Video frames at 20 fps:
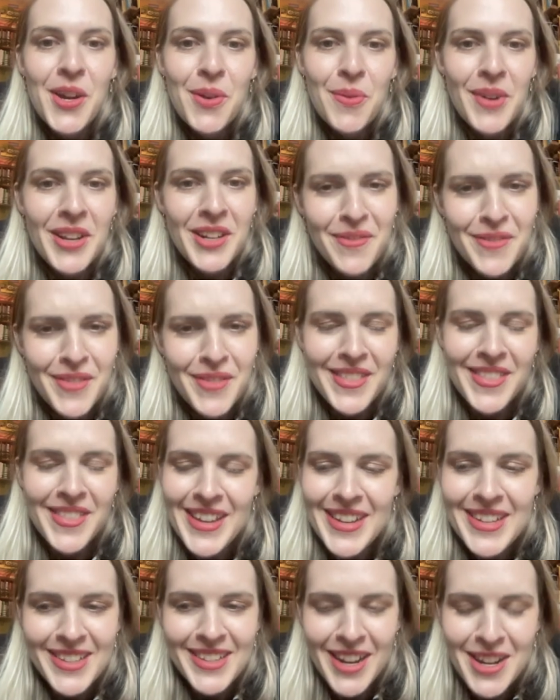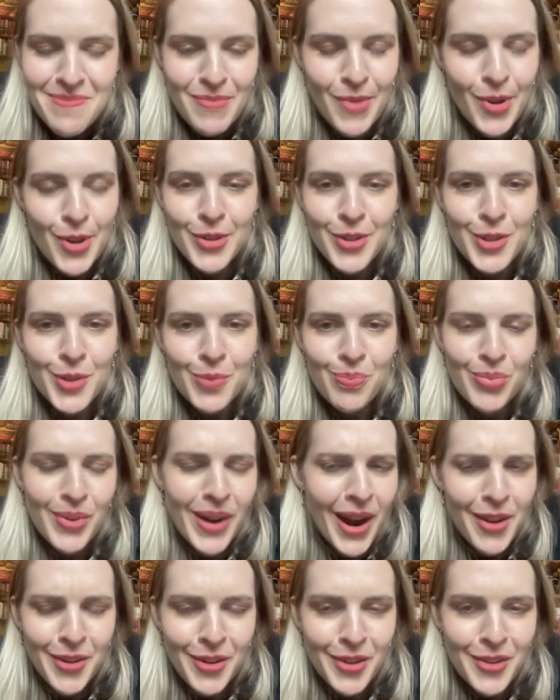One of the things I'm most
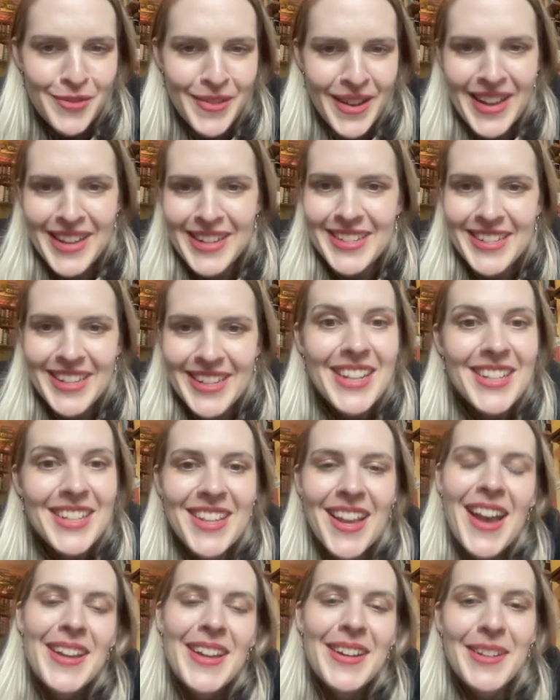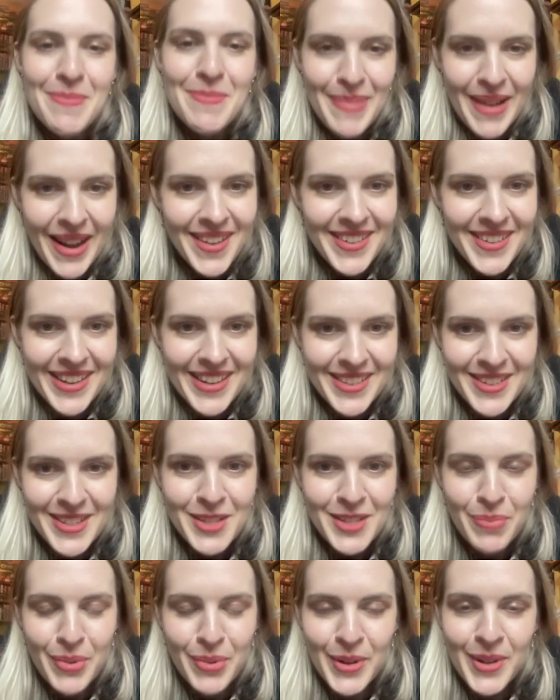proud of and excited about in
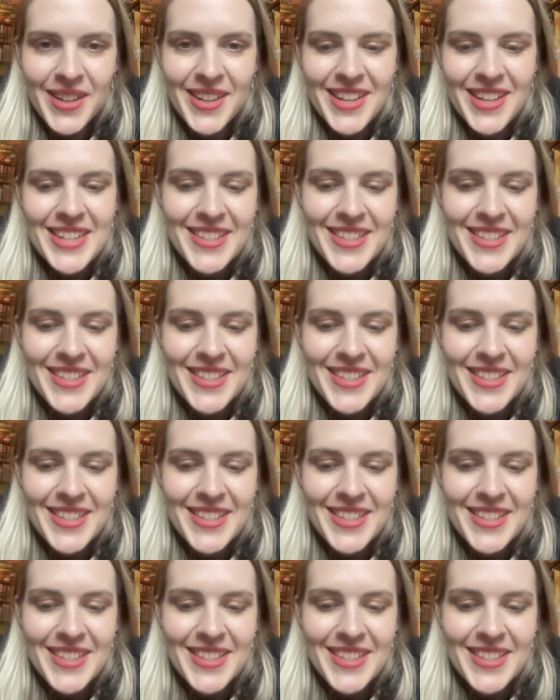this book